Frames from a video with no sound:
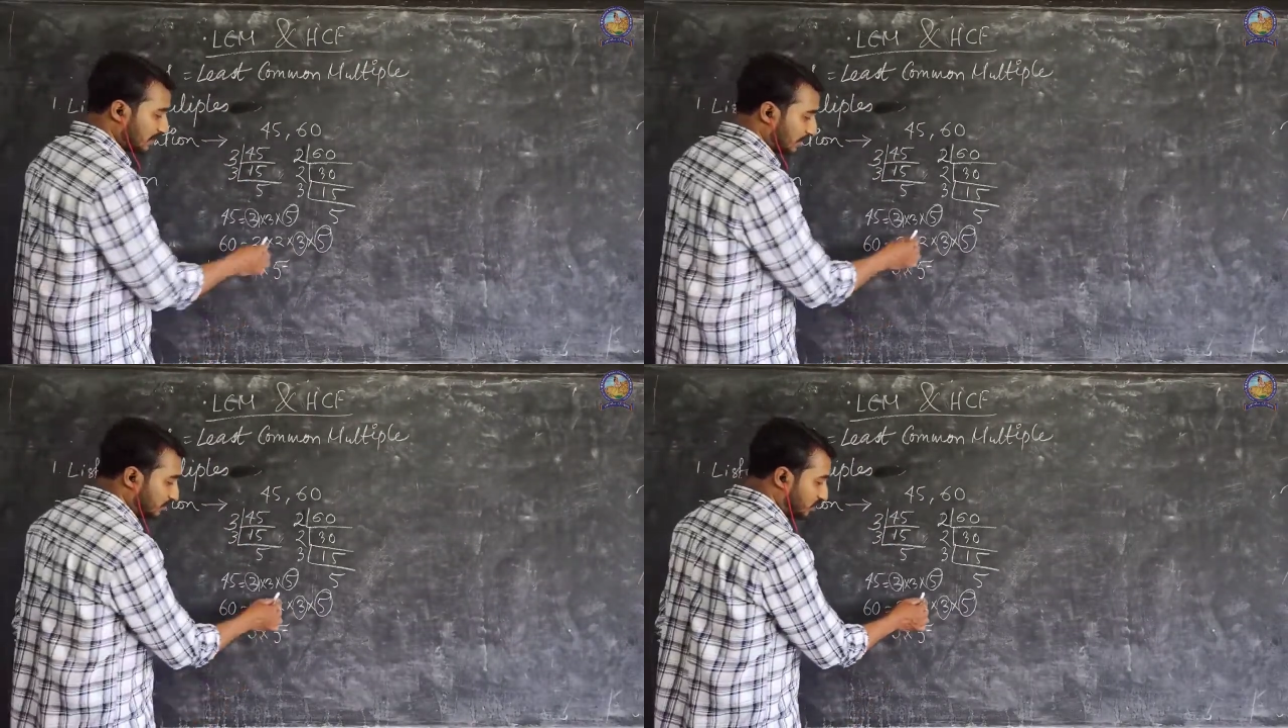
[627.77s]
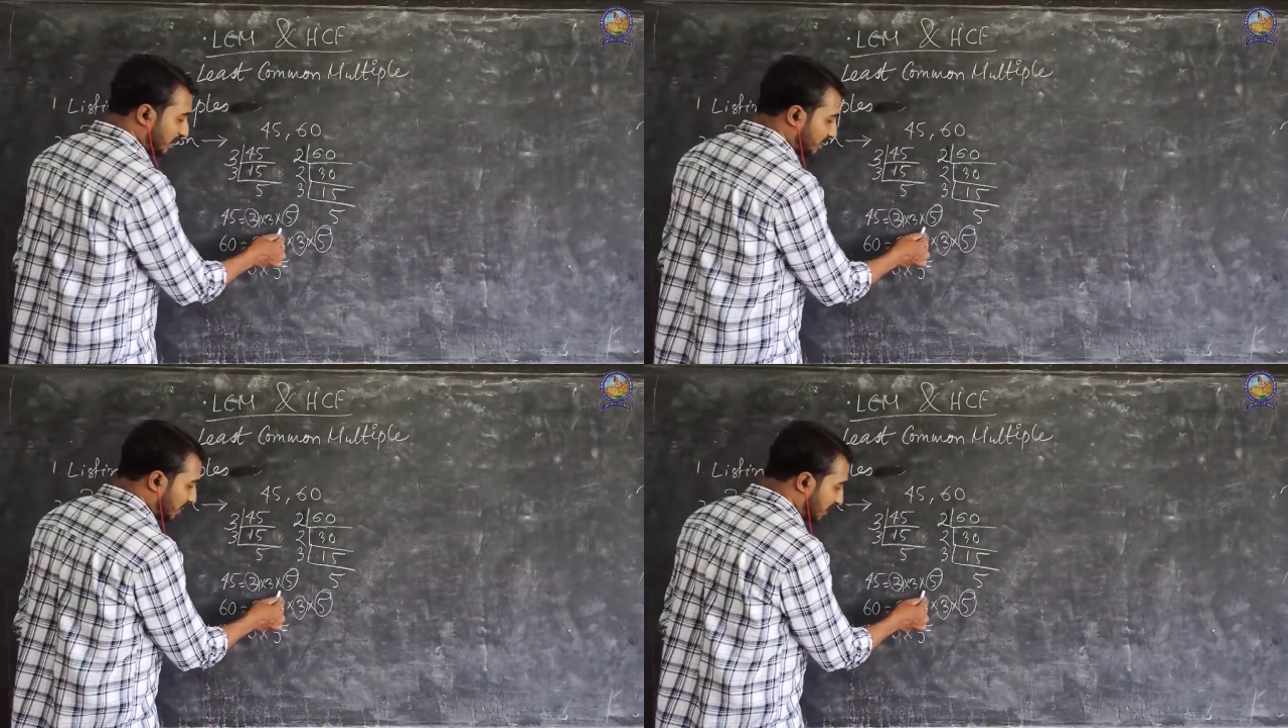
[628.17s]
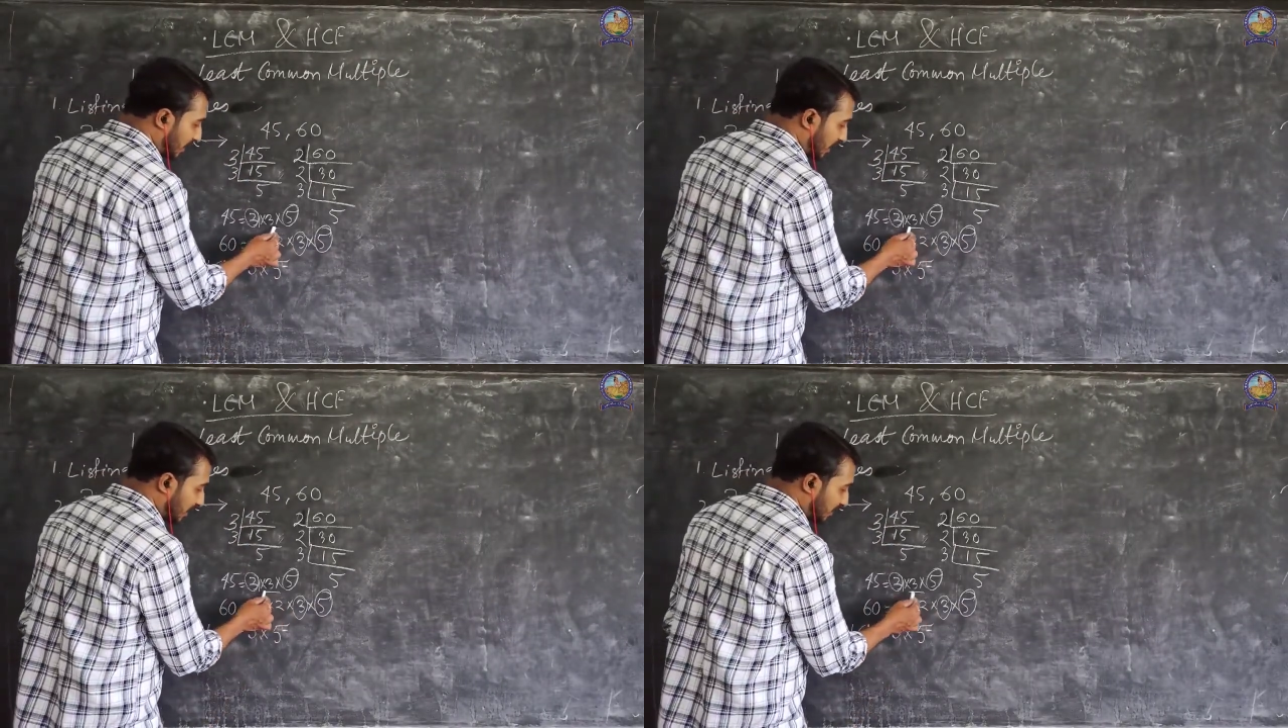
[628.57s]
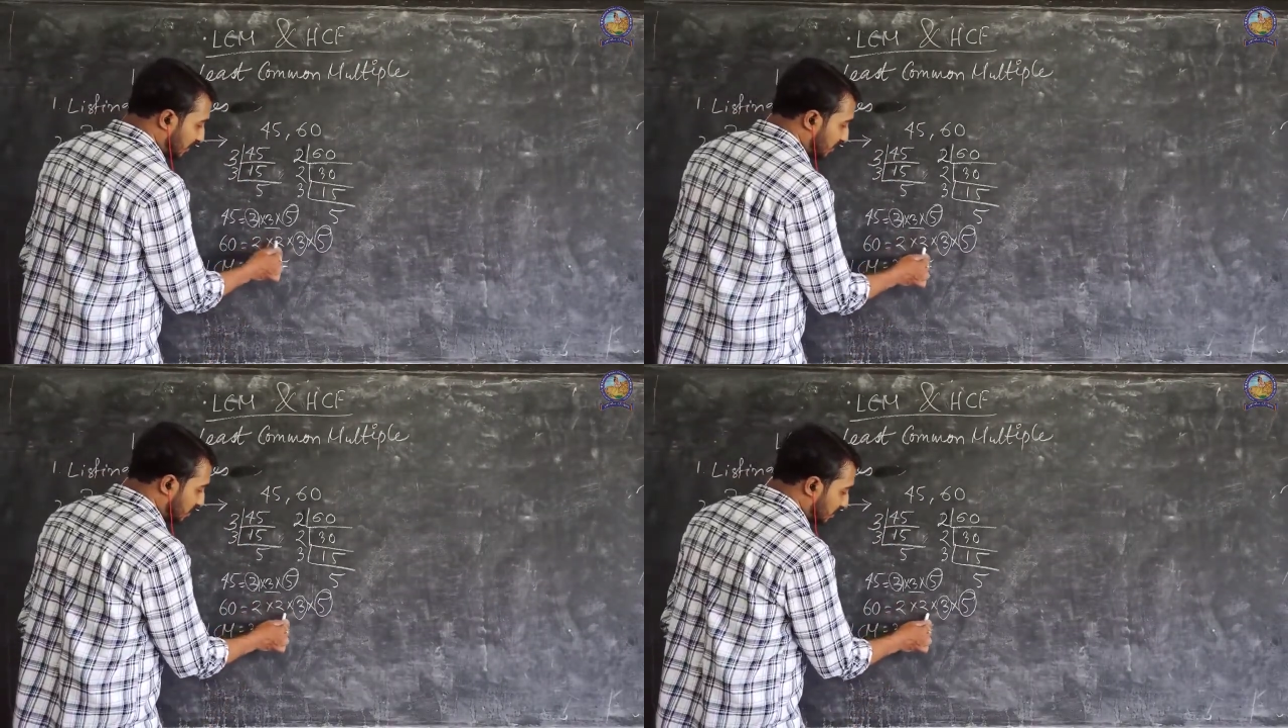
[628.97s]
we have to take the
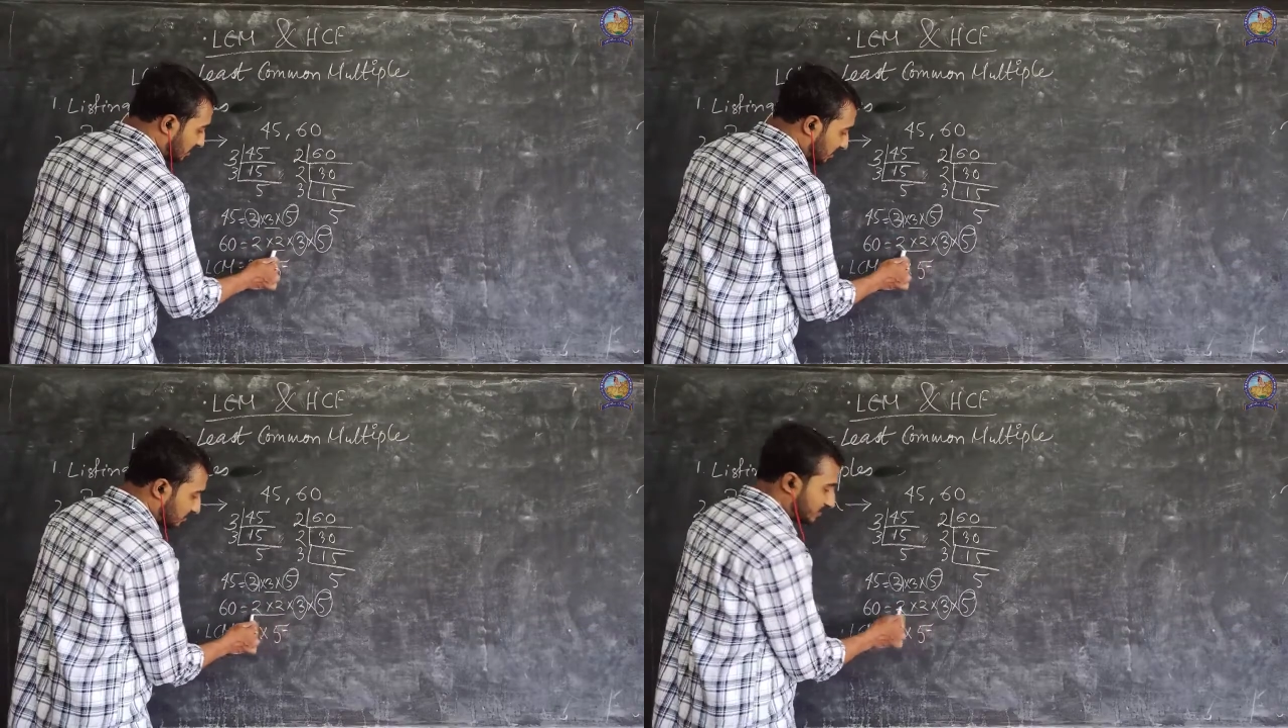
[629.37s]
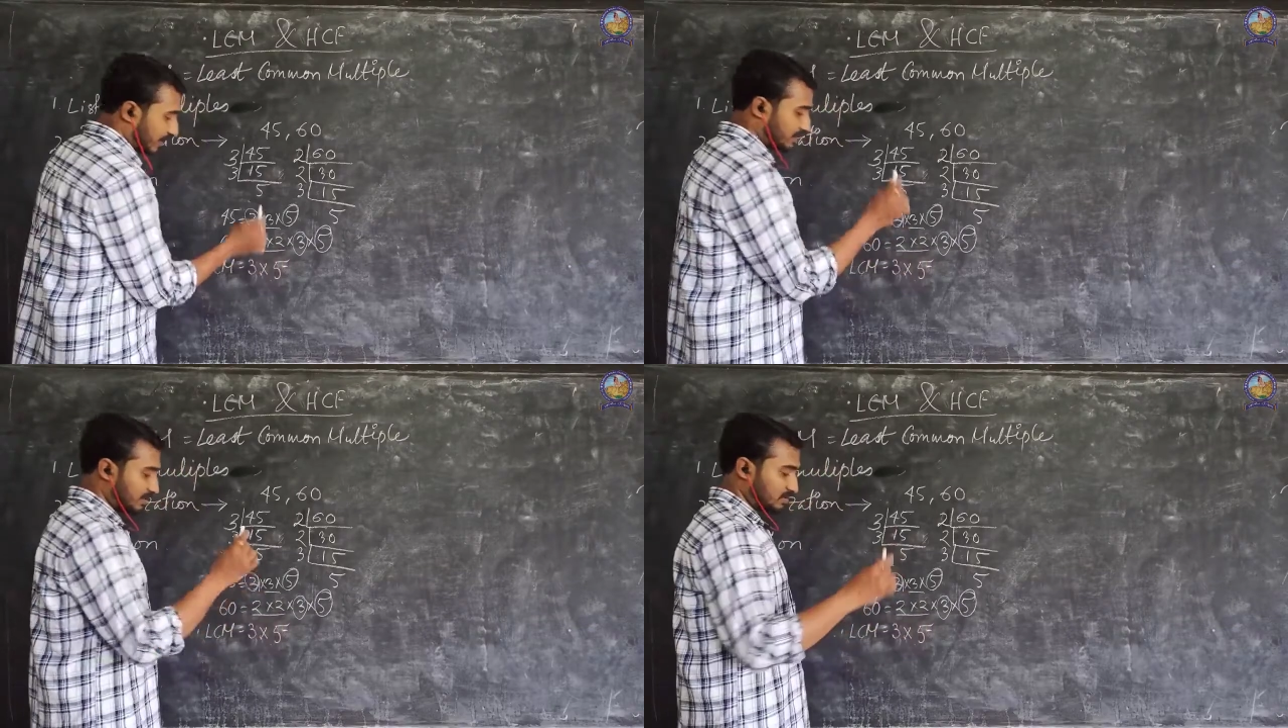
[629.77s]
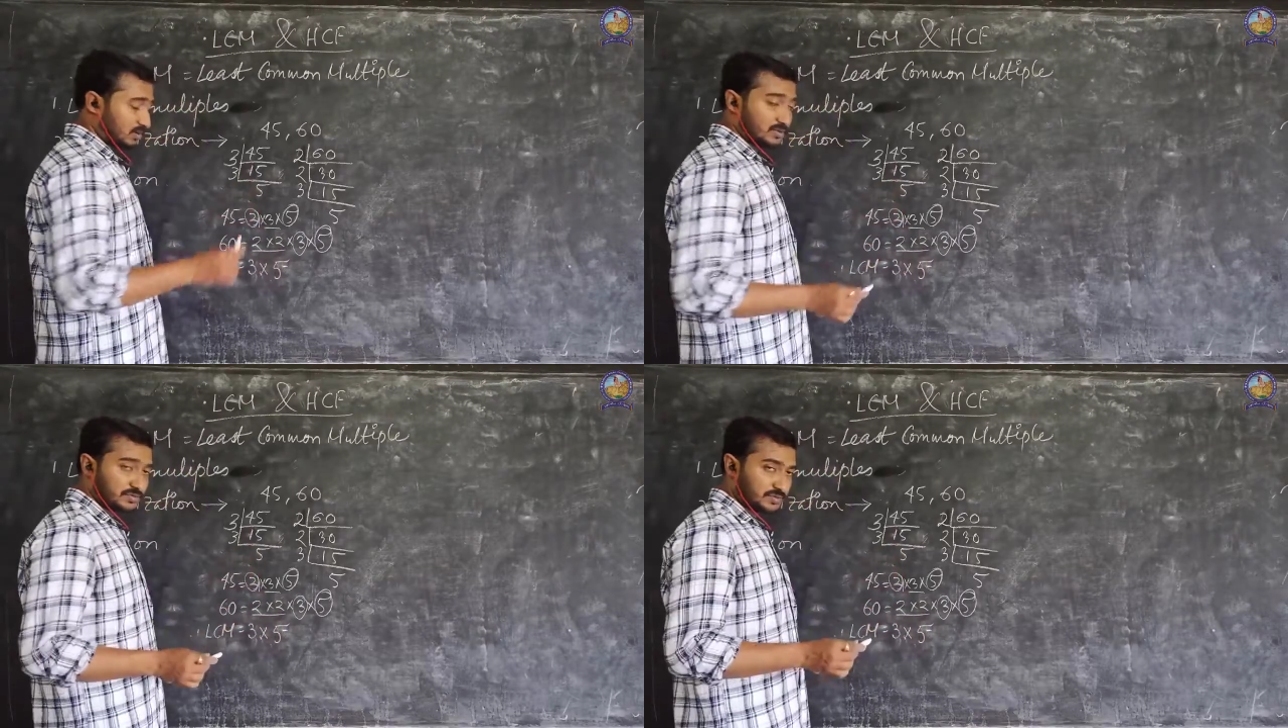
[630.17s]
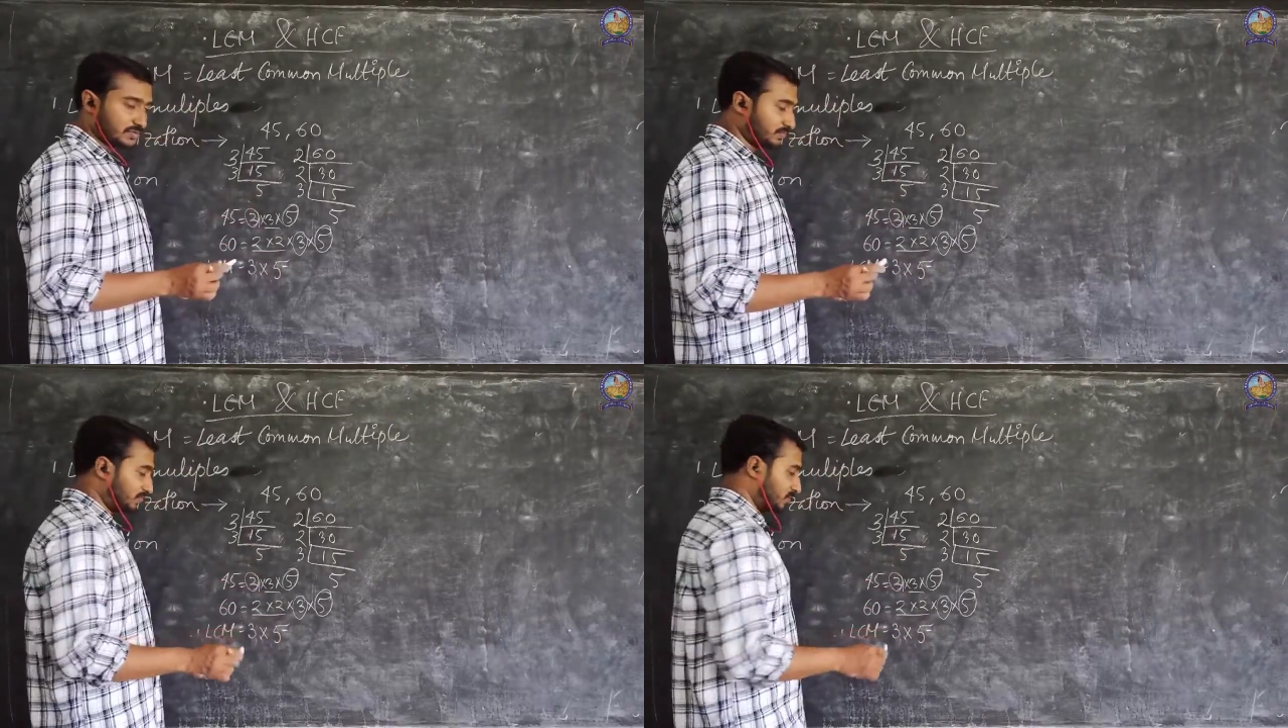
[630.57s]
other factors also.
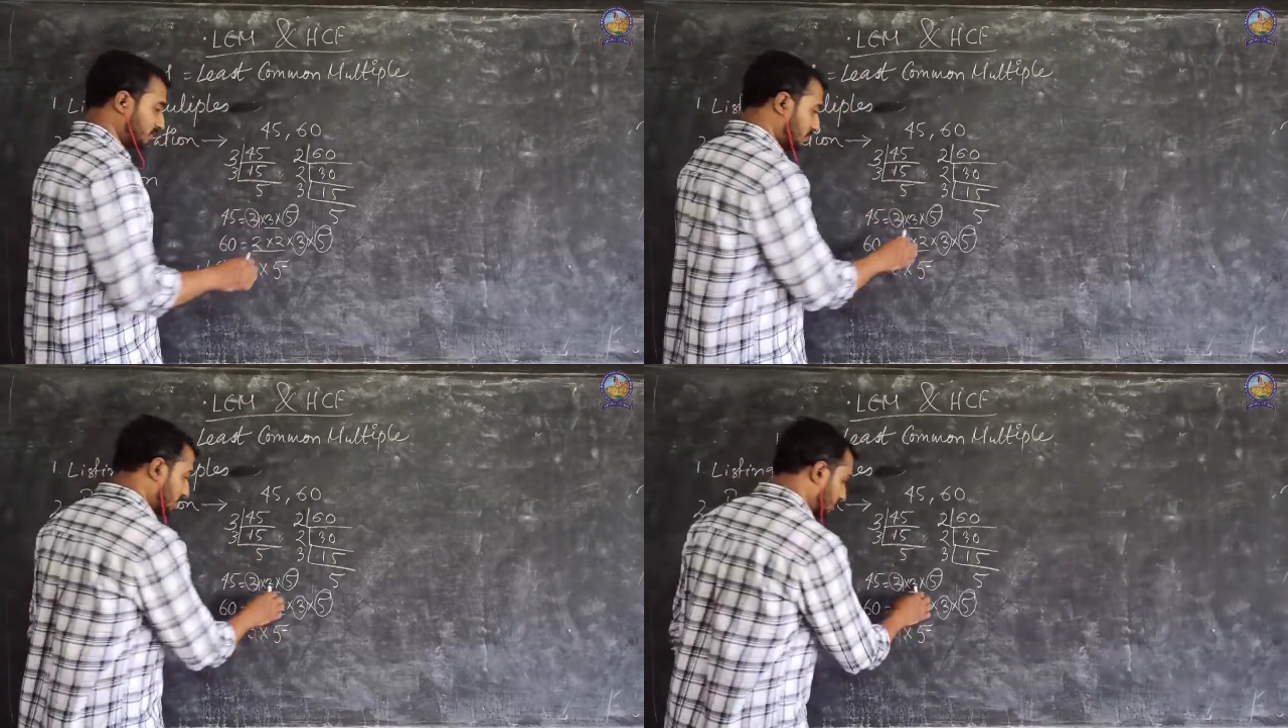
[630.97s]
So